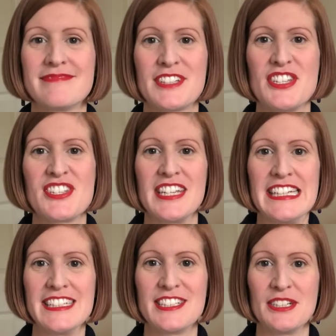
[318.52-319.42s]

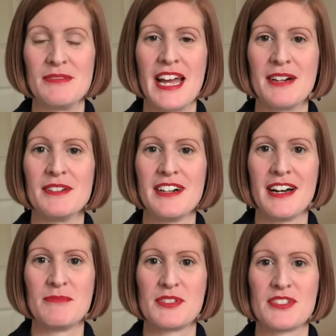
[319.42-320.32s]
conceded to now.
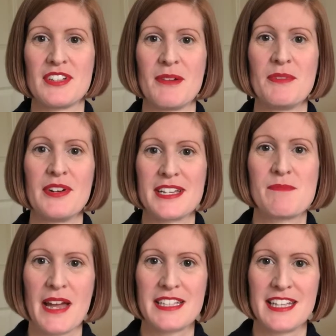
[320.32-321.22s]
I'm not
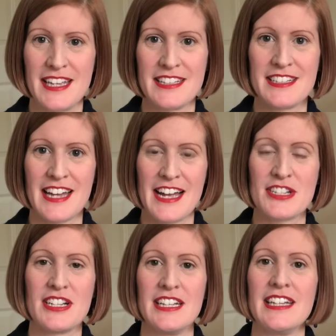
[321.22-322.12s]
expecting it to
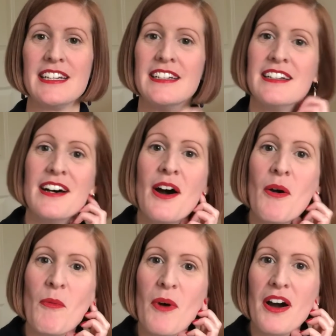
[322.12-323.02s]
actually
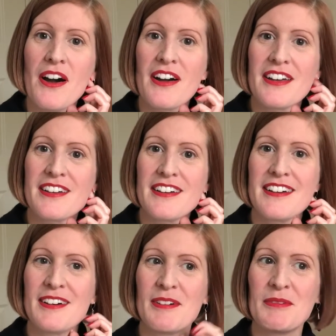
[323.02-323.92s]
work
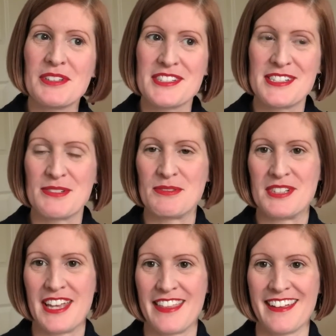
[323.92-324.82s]
once it's all
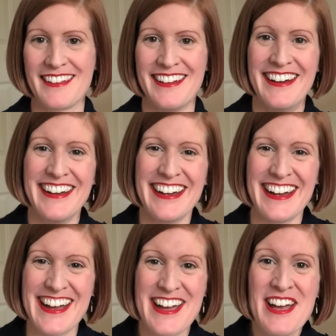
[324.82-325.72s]
together,
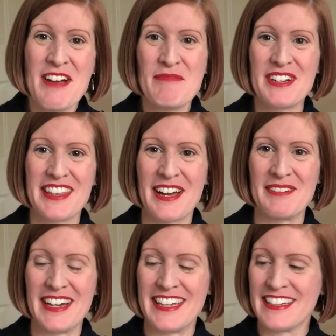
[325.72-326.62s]
put it that
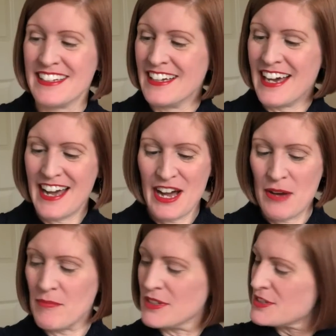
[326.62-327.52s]
way.
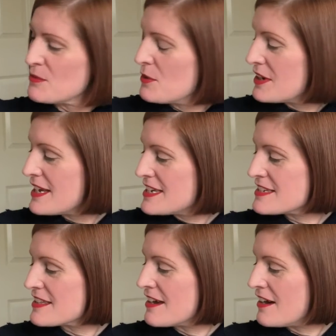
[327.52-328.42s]
So what it
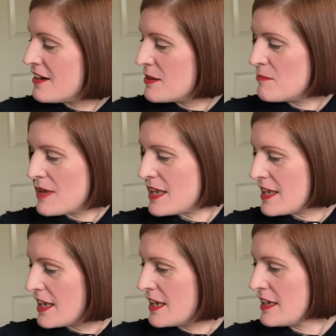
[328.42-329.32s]
is that I'm
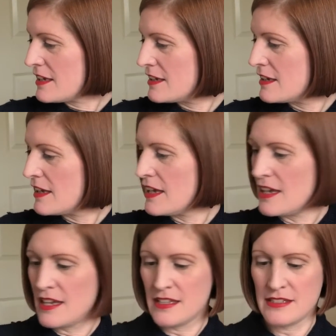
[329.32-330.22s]
making
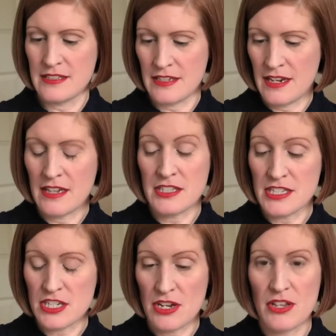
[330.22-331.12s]
is, and I
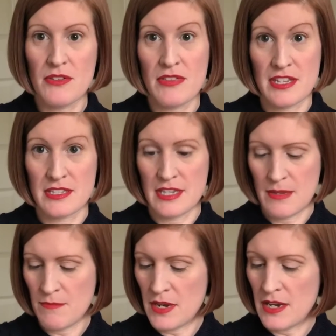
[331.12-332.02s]
did show you this
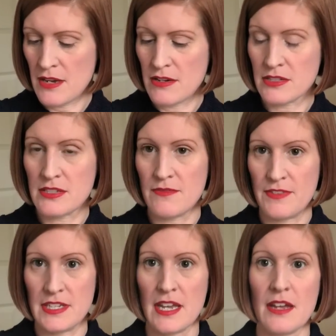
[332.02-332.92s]
in my last
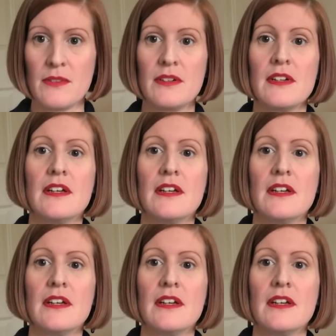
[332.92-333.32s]
video,